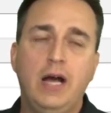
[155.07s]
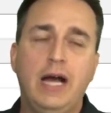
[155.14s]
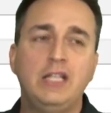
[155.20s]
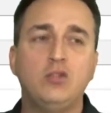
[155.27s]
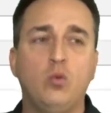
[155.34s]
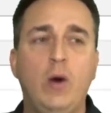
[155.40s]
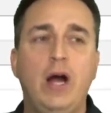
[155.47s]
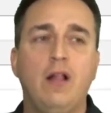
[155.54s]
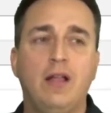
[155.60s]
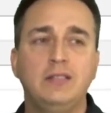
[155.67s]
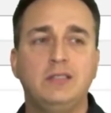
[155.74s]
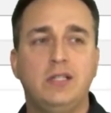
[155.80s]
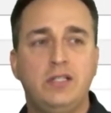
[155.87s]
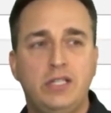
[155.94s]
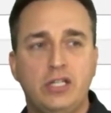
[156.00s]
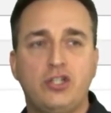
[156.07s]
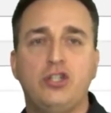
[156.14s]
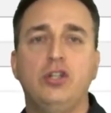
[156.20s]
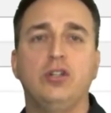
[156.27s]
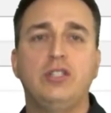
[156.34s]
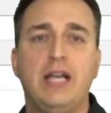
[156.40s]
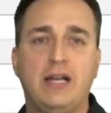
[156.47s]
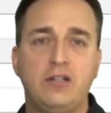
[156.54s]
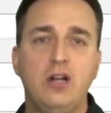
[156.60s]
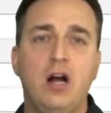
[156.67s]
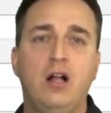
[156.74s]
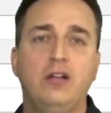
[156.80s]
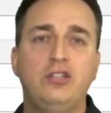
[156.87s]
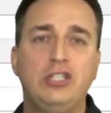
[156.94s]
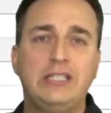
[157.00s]
as well as additional
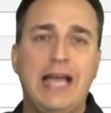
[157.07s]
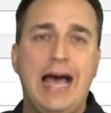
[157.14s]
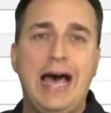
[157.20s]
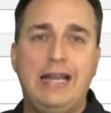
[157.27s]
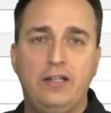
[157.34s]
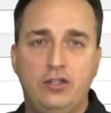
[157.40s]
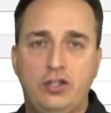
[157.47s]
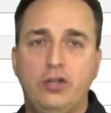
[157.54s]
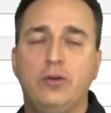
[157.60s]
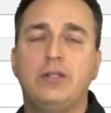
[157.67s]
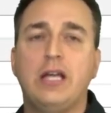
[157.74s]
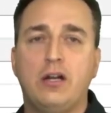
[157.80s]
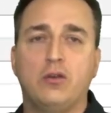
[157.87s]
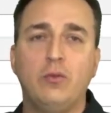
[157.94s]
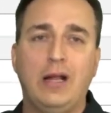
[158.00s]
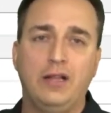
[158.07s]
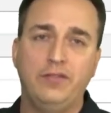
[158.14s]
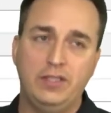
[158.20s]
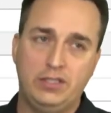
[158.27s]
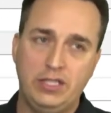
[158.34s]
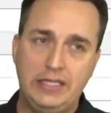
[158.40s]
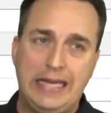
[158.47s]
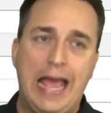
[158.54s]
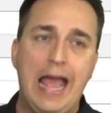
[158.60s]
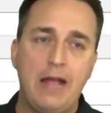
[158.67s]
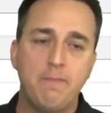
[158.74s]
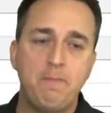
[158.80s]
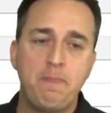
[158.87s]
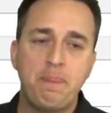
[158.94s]
technologies added to it that are relevant today.